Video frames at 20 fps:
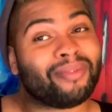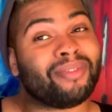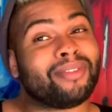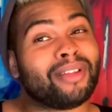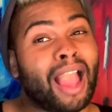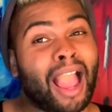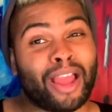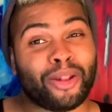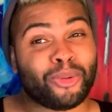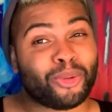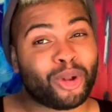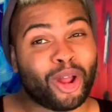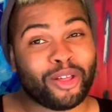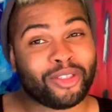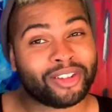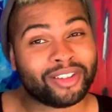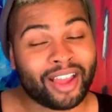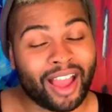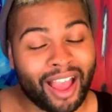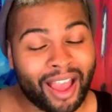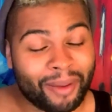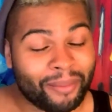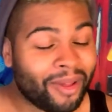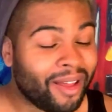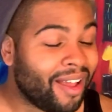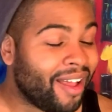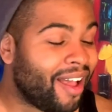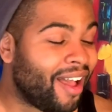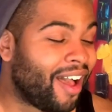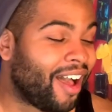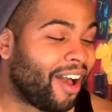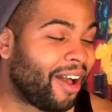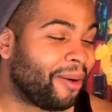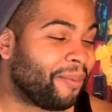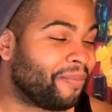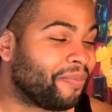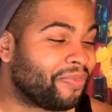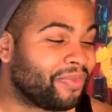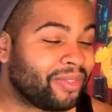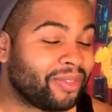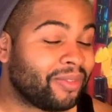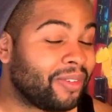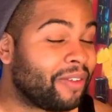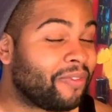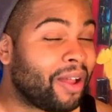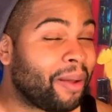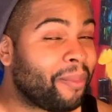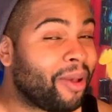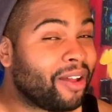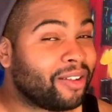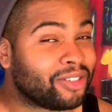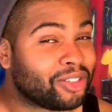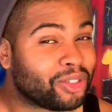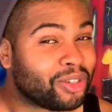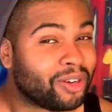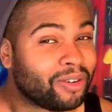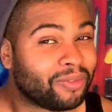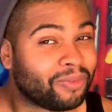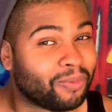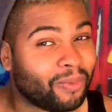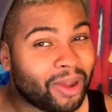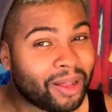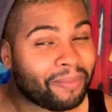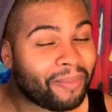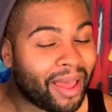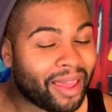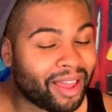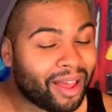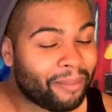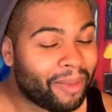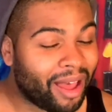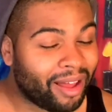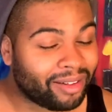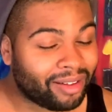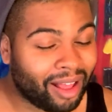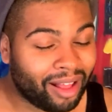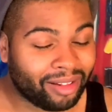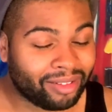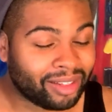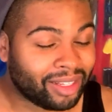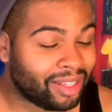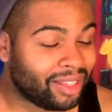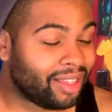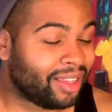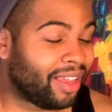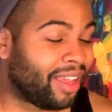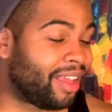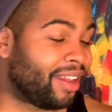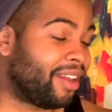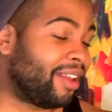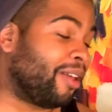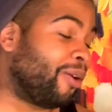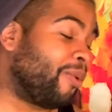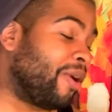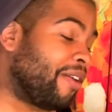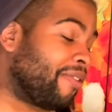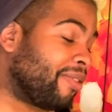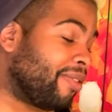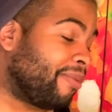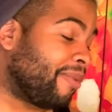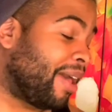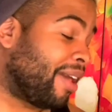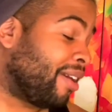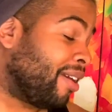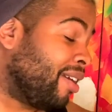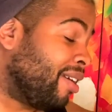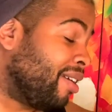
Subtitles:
I do it all the time. If I'm unsure of what might come out, I'll hit it away from the mic.